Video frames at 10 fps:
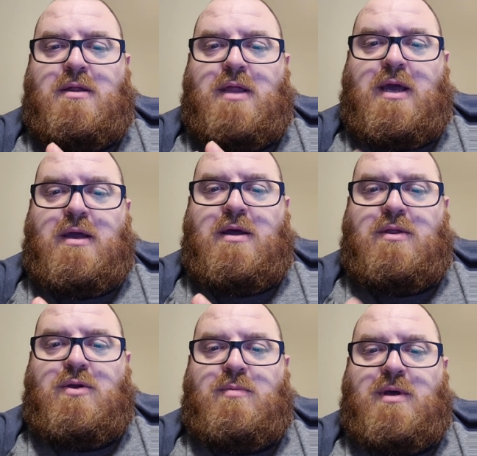like a
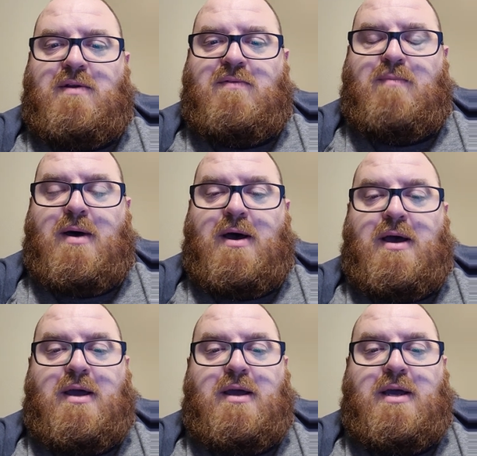little bit of
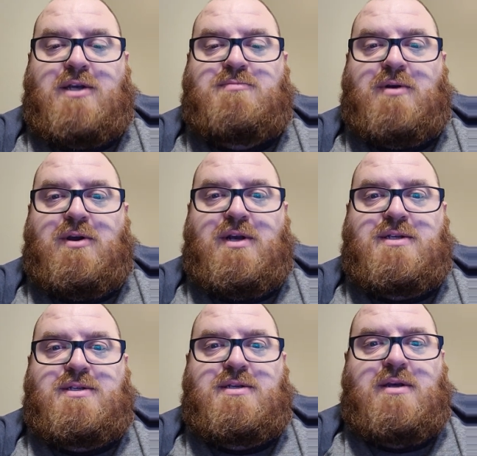my
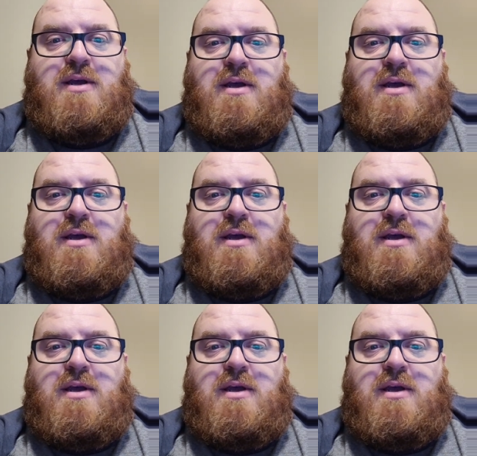experience